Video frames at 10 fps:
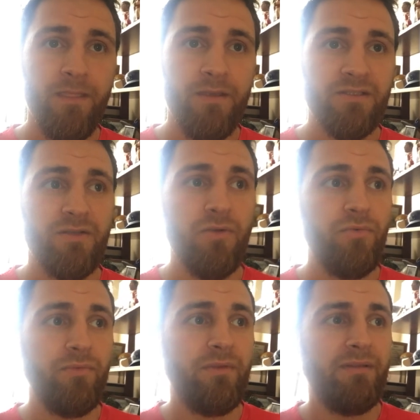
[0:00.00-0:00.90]

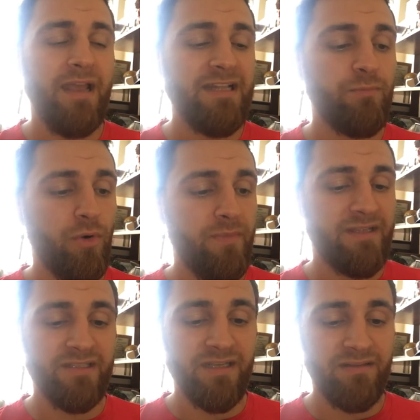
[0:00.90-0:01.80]
So that's more a
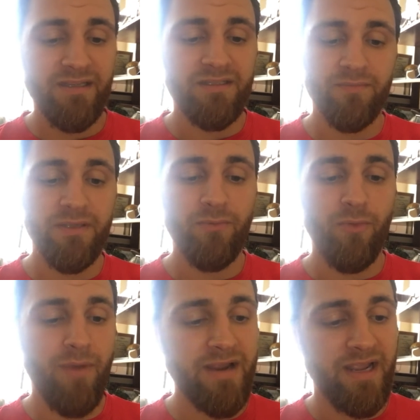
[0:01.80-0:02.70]
message, I think, to people
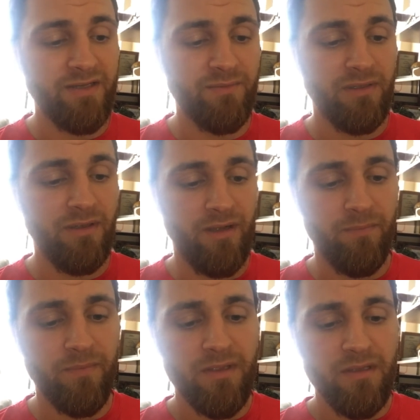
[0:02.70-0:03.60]
my age,
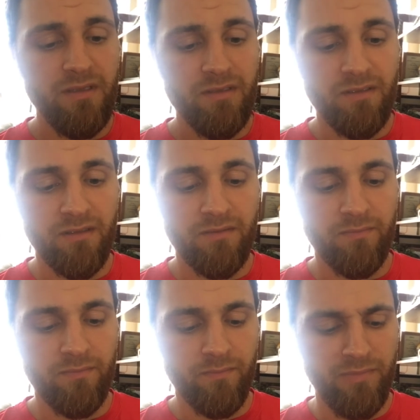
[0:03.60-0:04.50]
the
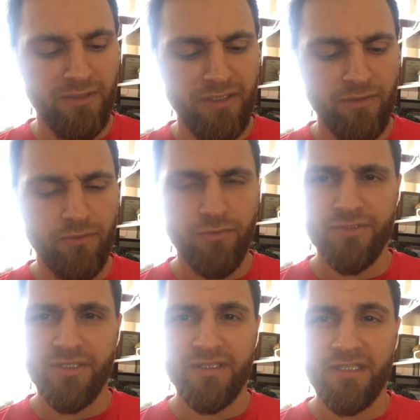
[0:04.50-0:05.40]
millennials,
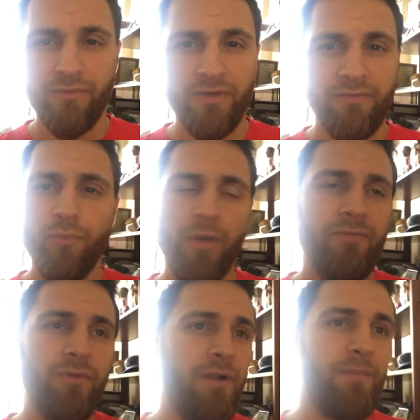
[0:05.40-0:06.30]
Gen Z,
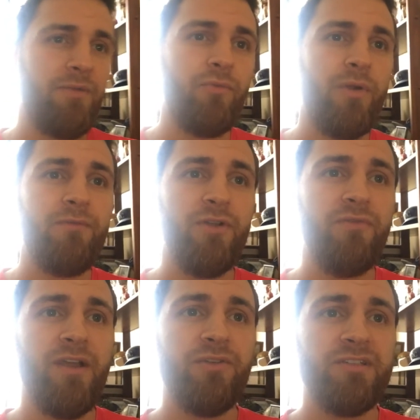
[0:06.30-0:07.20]
whatever. I mean, wherever you
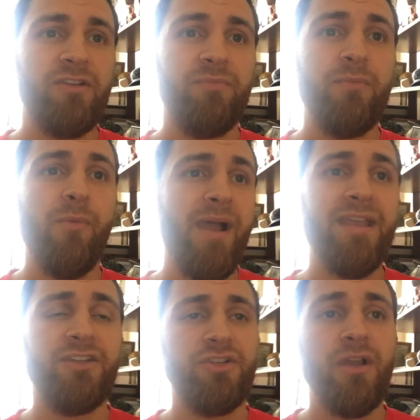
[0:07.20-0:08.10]
find yourself, people my
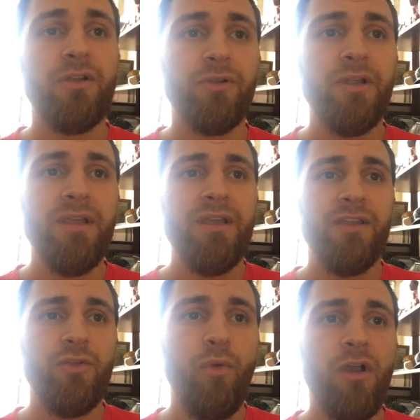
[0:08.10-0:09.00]
age and younger,
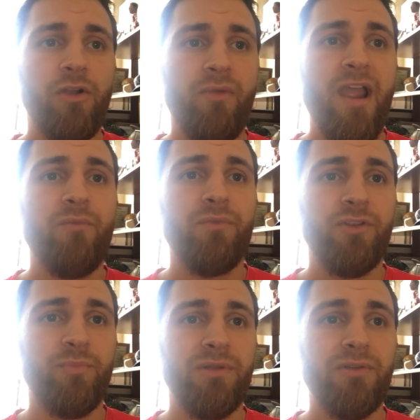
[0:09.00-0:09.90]
you walk around with
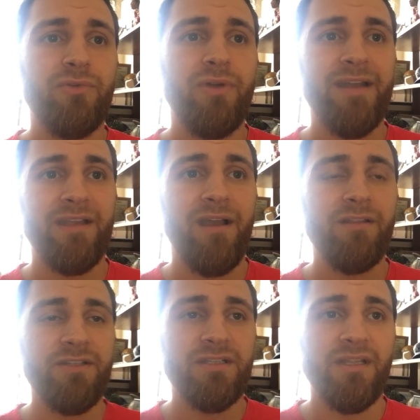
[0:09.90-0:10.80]
your political
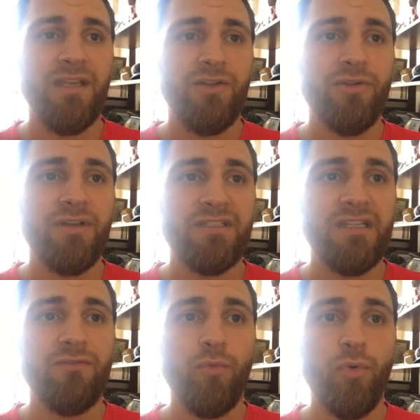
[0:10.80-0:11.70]
ideologies thinking you're going to
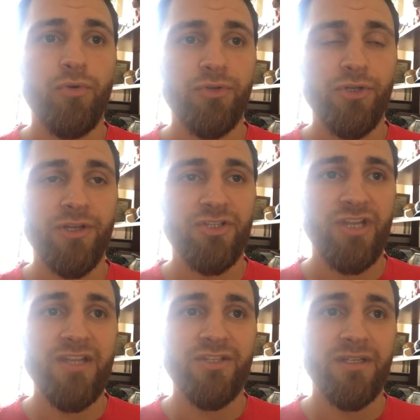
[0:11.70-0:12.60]
save the world and you're going to
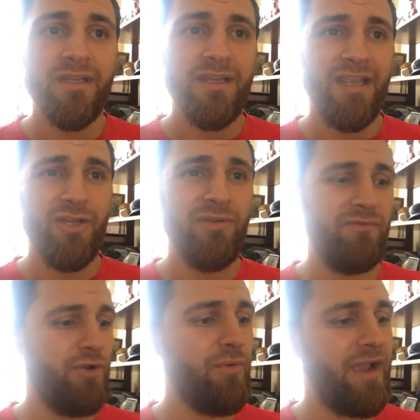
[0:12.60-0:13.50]
change it, and you have
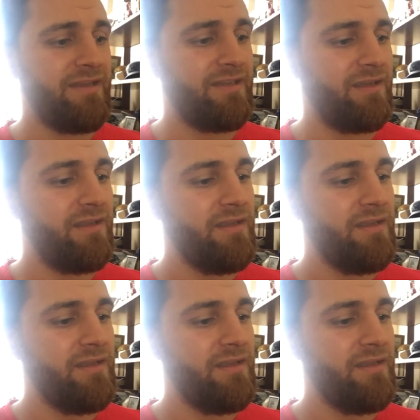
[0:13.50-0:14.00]
no idea